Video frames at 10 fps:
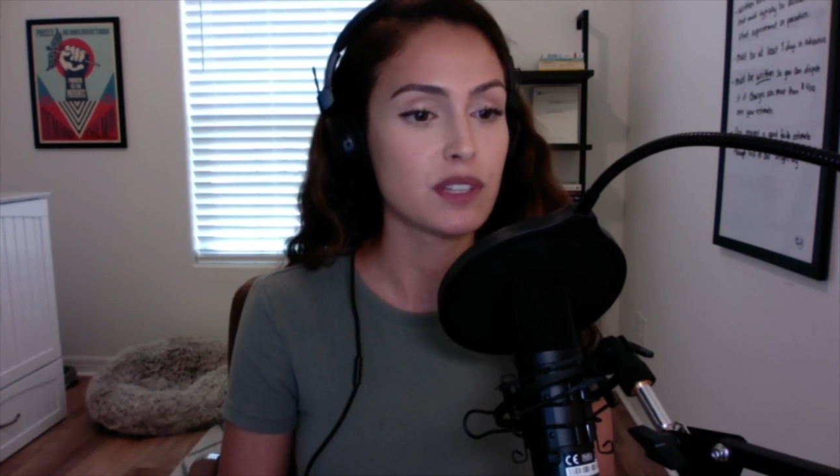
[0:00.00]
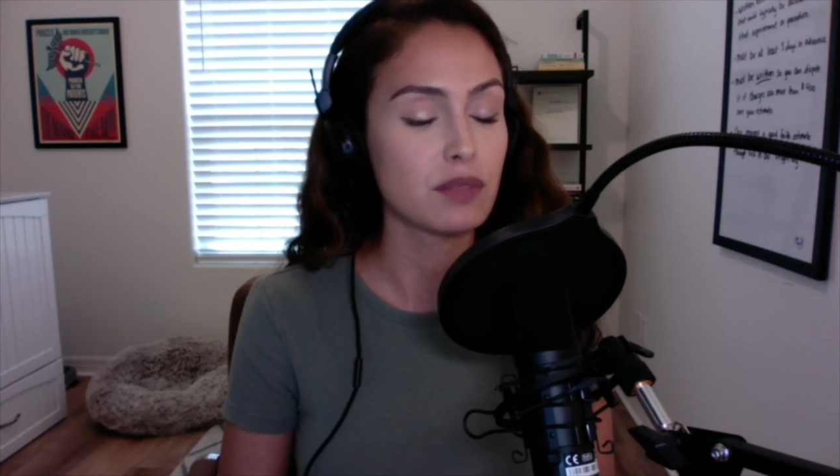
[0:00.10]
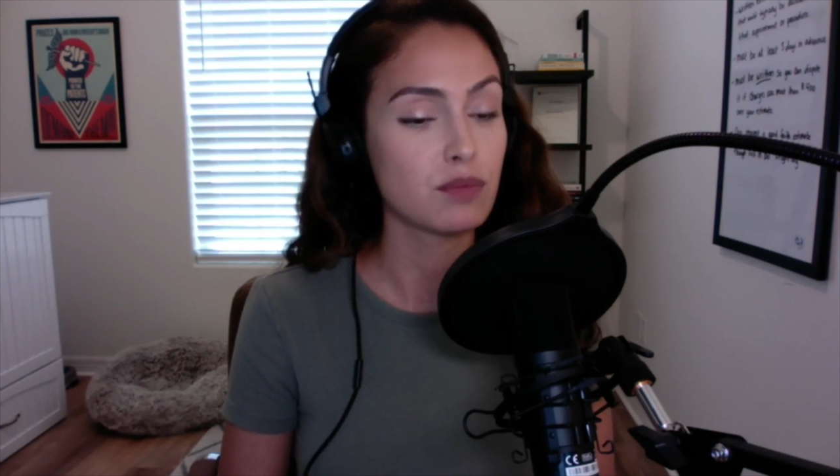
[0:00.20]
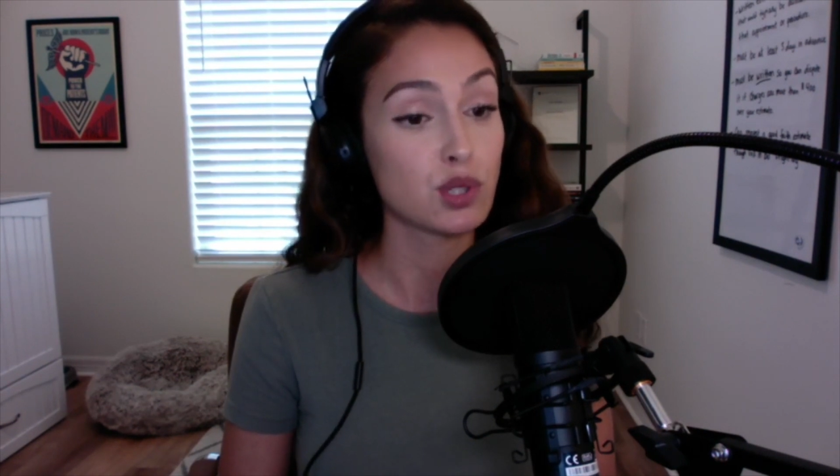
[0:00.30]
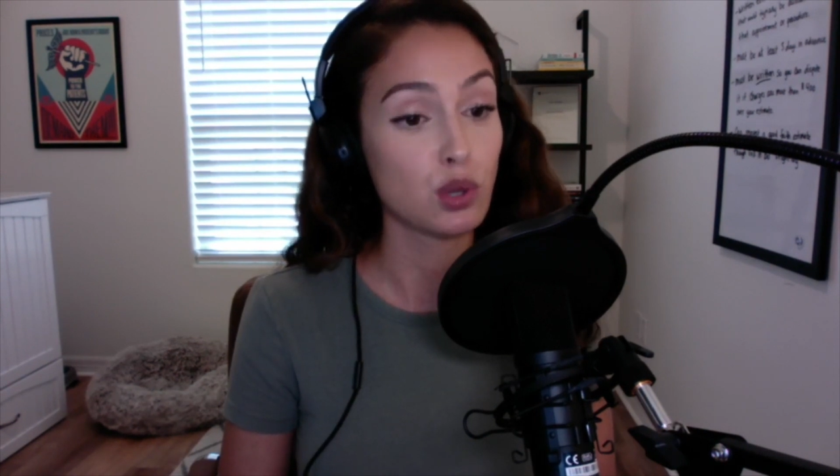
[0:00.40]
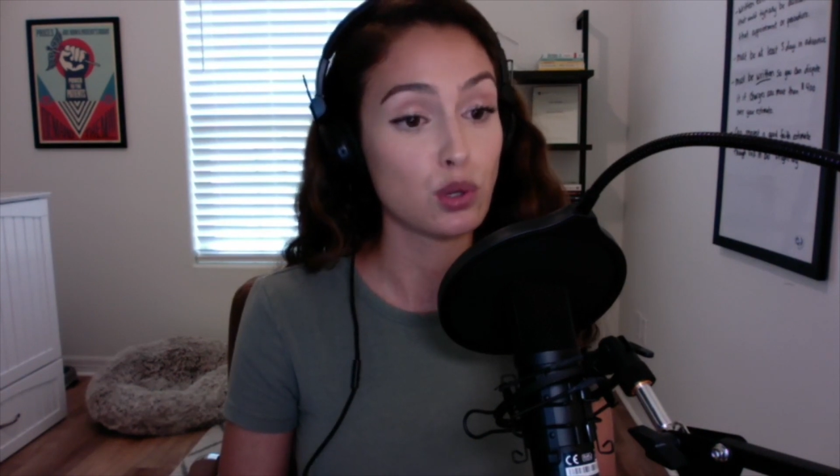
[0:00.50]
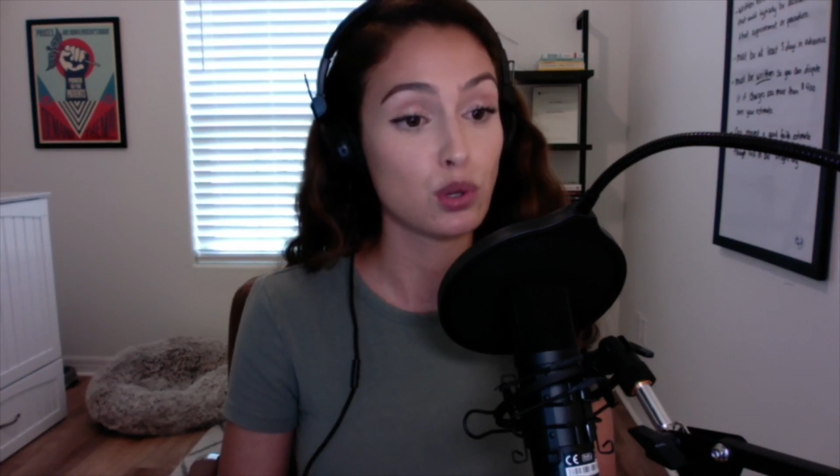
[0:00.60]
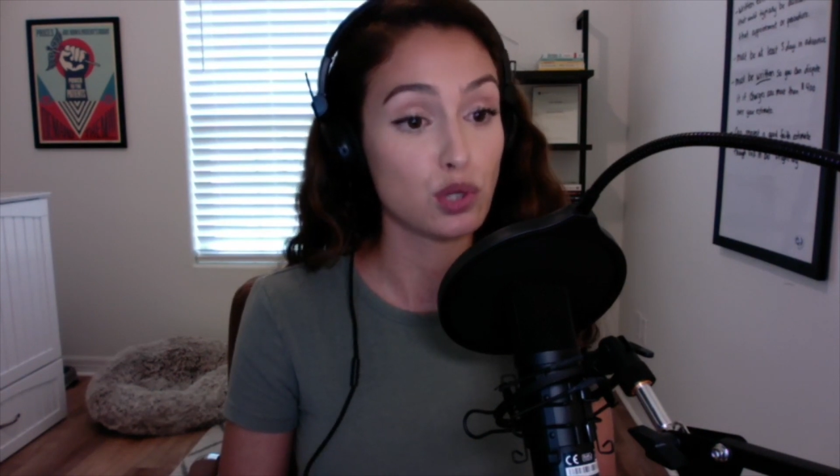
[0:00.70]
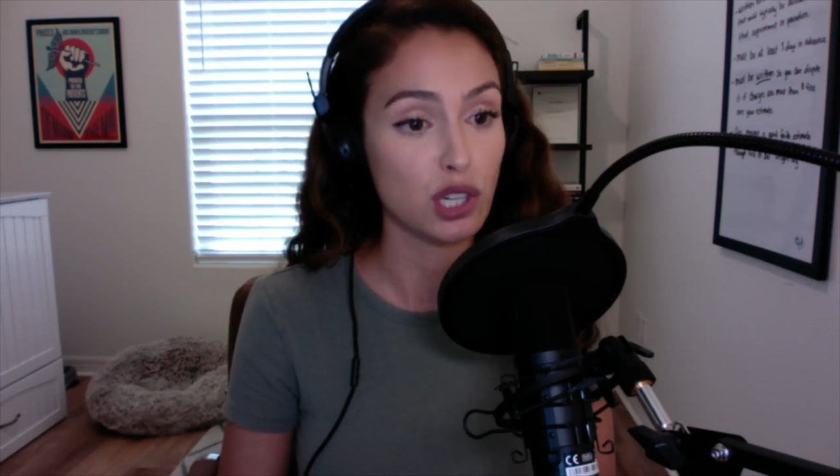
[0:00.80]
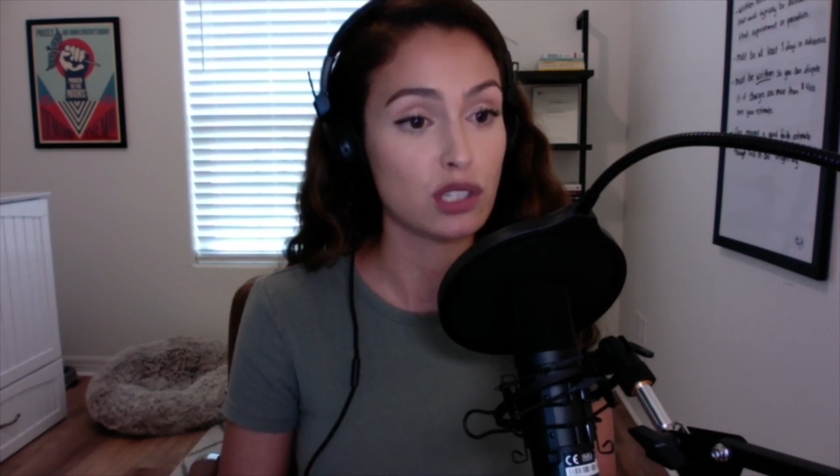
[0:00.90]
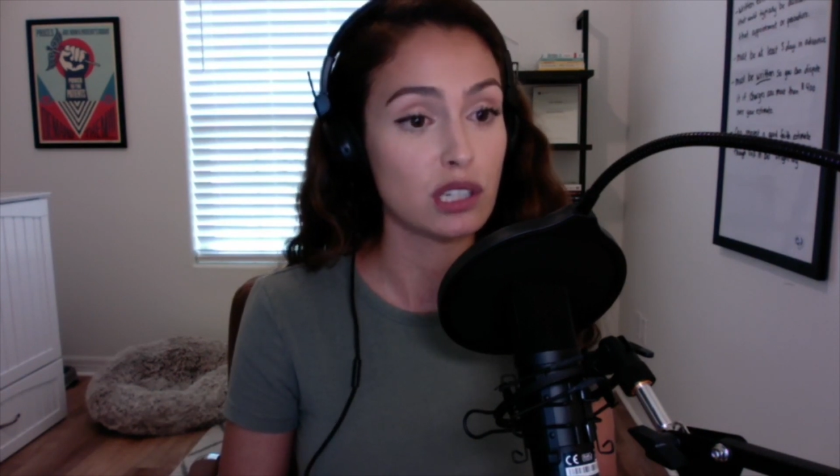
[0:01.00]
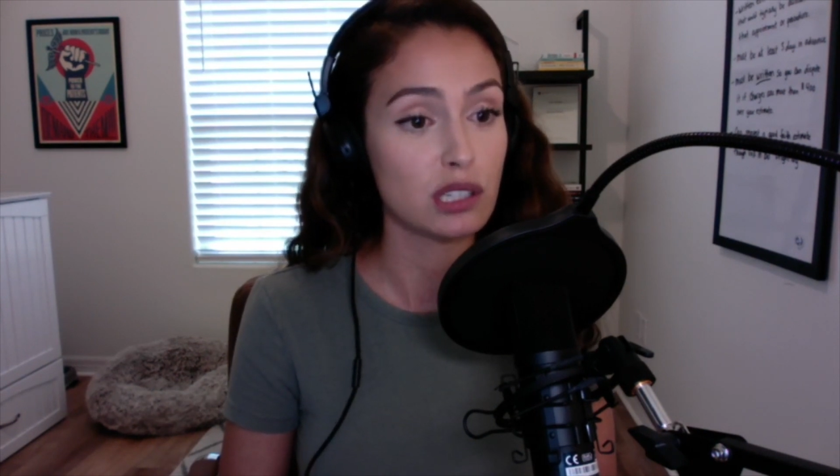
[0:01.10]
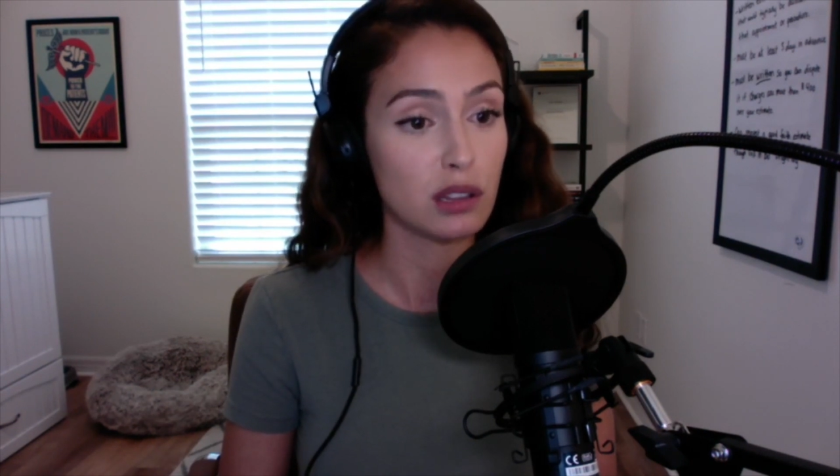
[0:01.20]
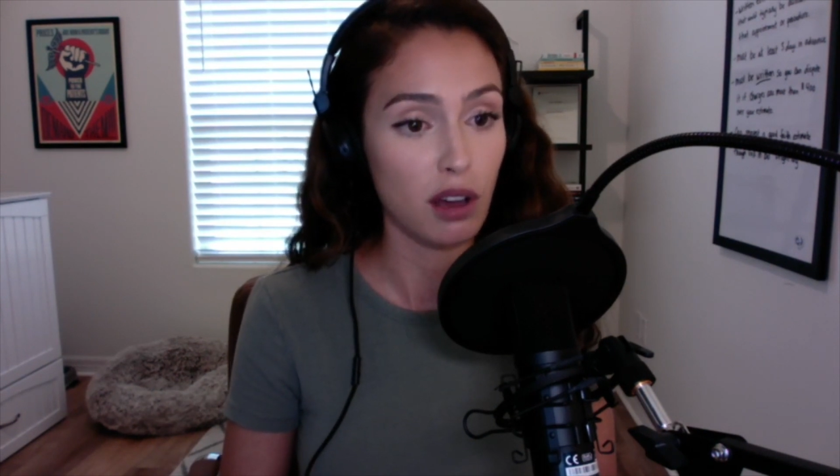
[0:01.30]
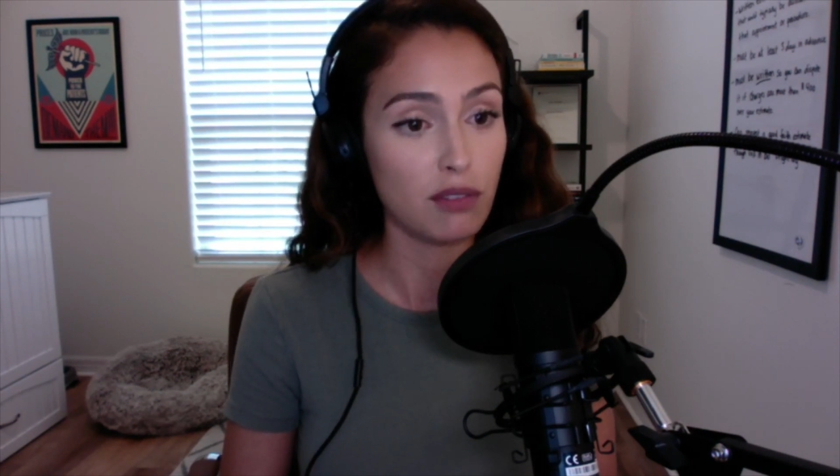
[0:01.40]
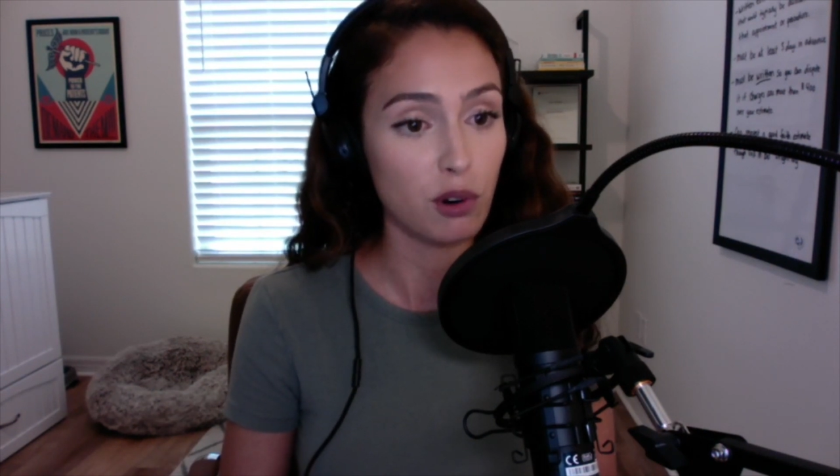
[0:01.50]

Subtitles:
social justice law